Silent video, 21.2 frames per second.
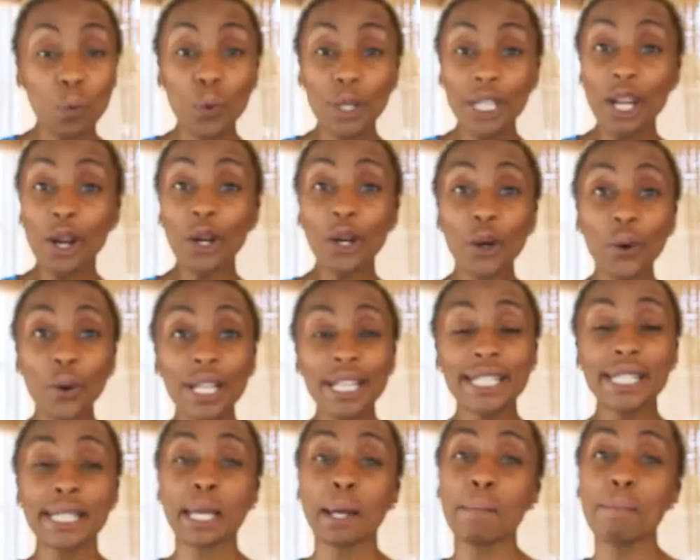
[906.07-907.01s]
we are going
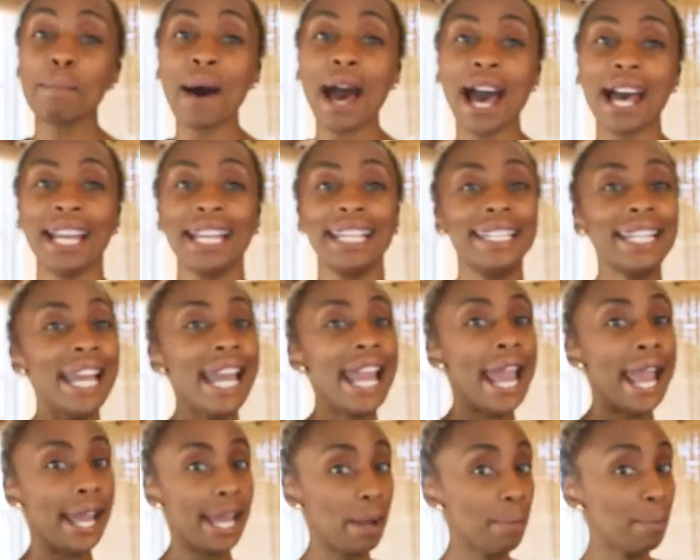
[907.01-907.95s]
to combine
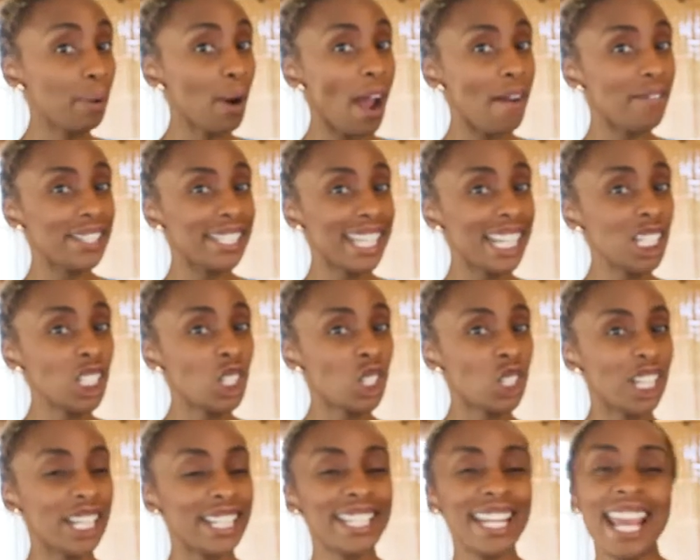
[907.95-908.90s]

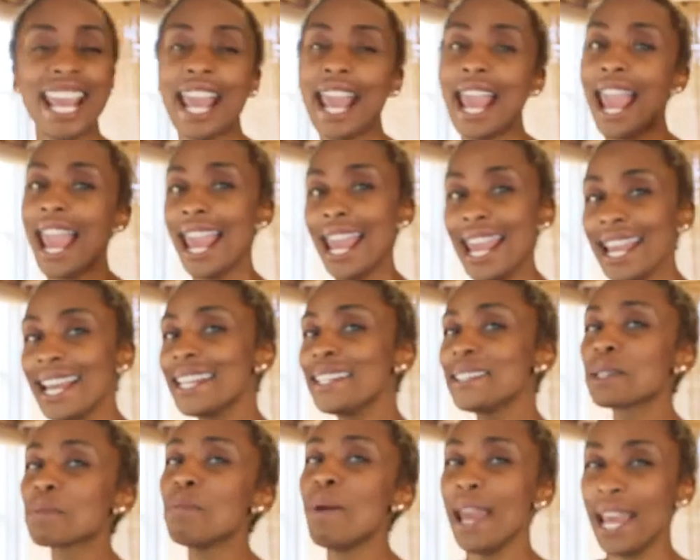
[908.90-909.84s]
improvisation
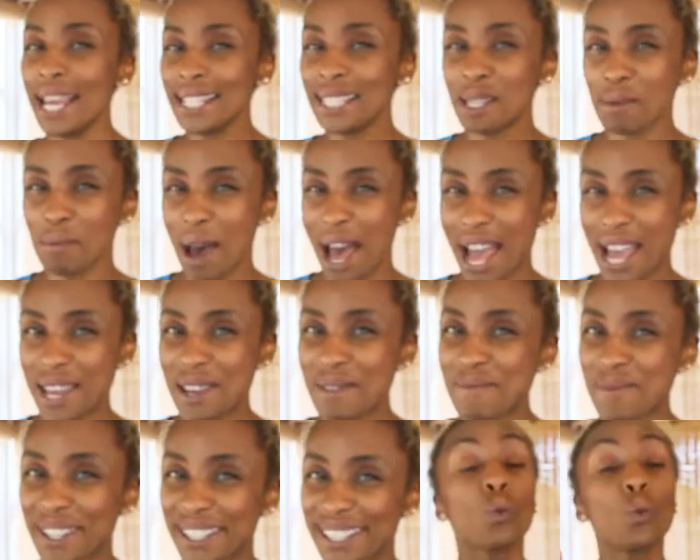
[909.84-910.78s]
and
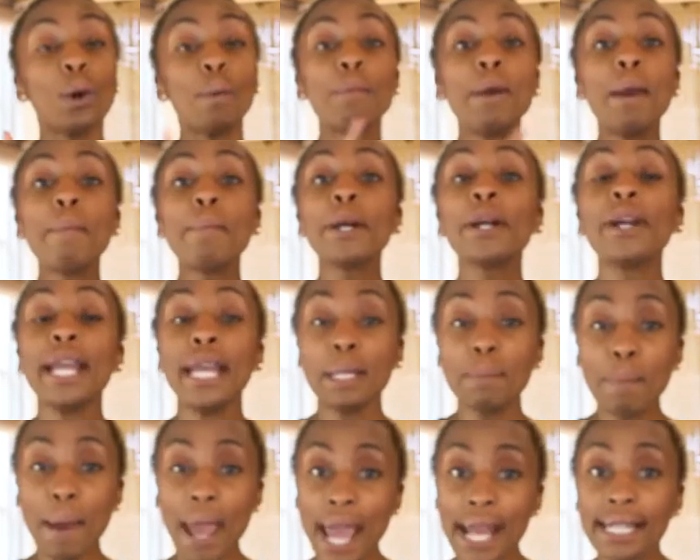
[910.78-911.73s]
pantomime. Remember,
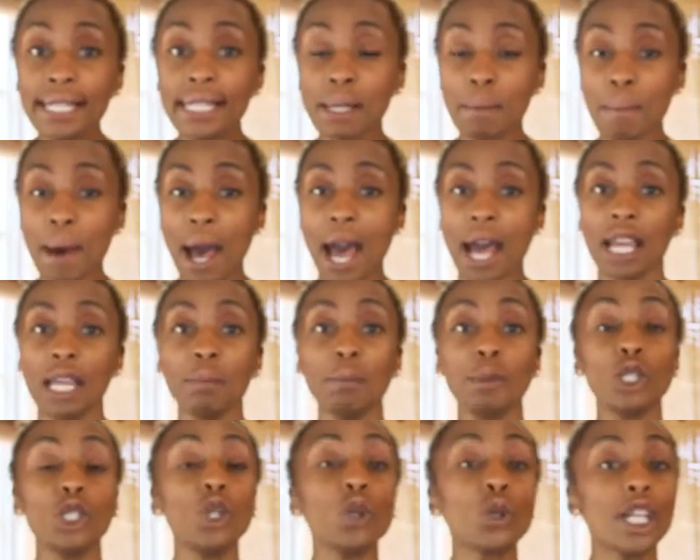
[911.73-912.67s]
in
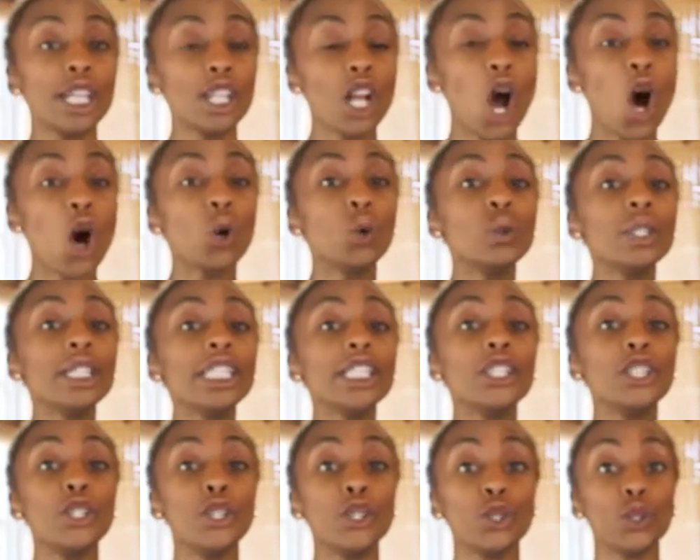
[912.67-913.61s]
pantomime, you can
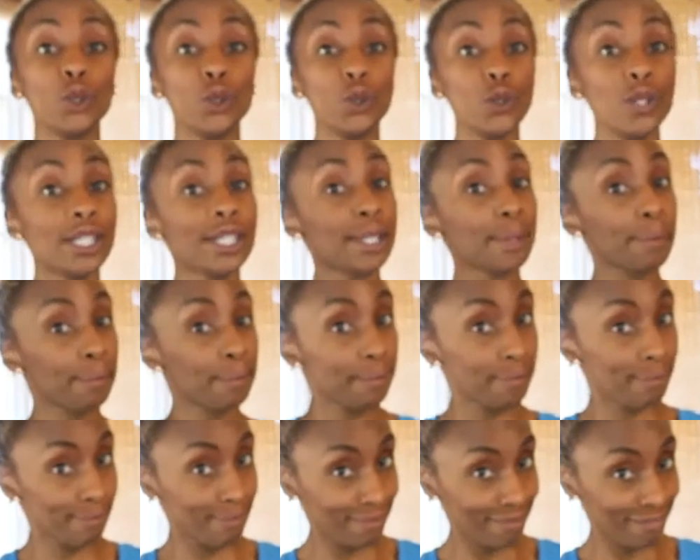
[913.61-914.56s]
only use
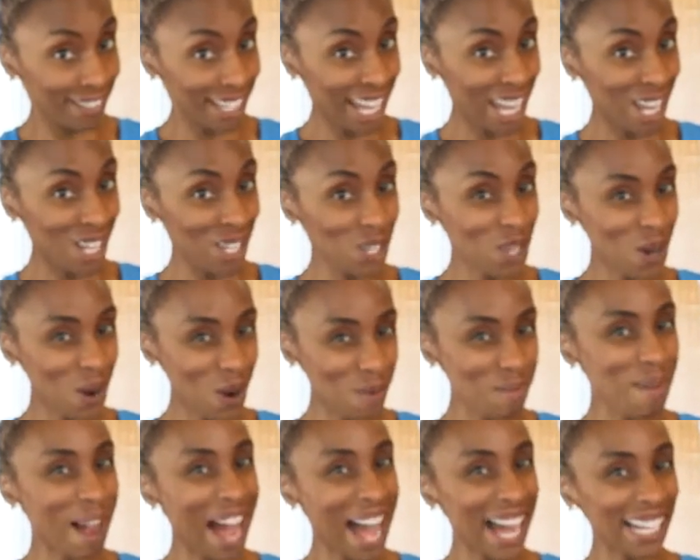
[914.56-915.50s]

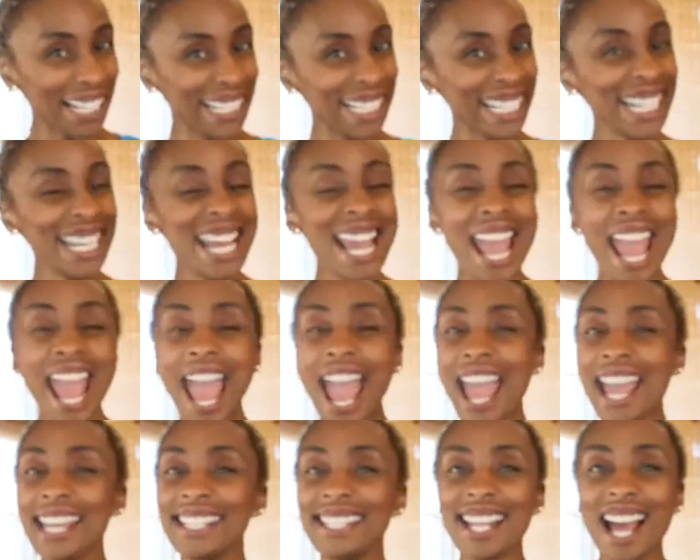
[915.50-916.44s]
your body
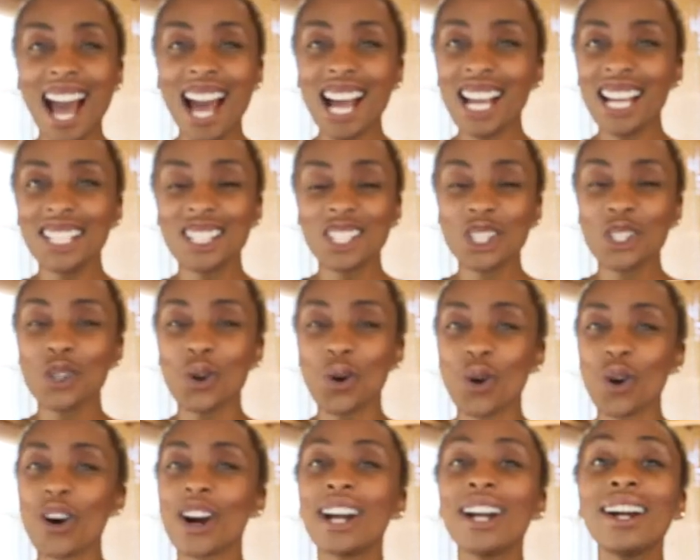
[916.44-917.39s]
and not
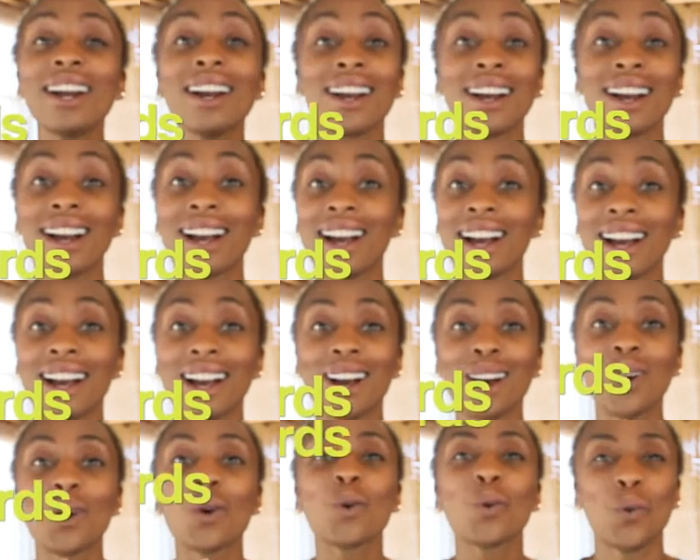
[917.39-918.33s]
your
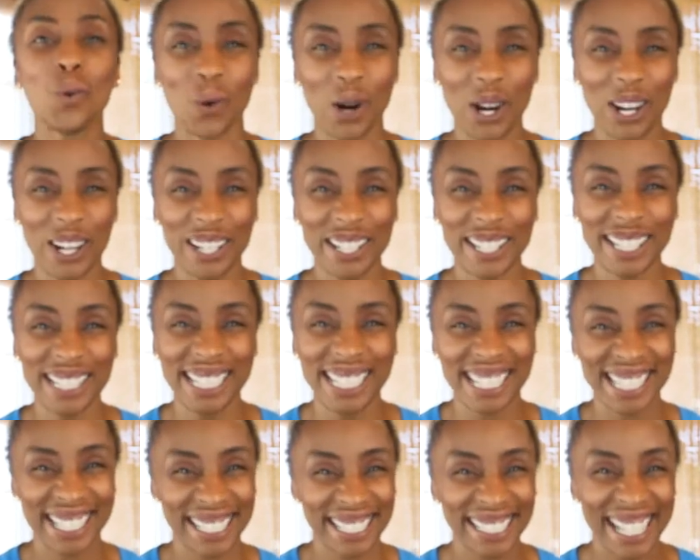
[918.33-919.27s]

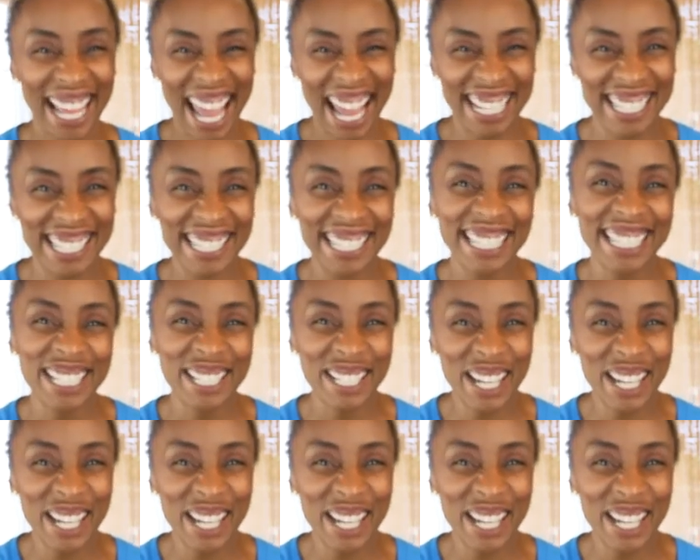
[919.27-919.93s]
words. Excellent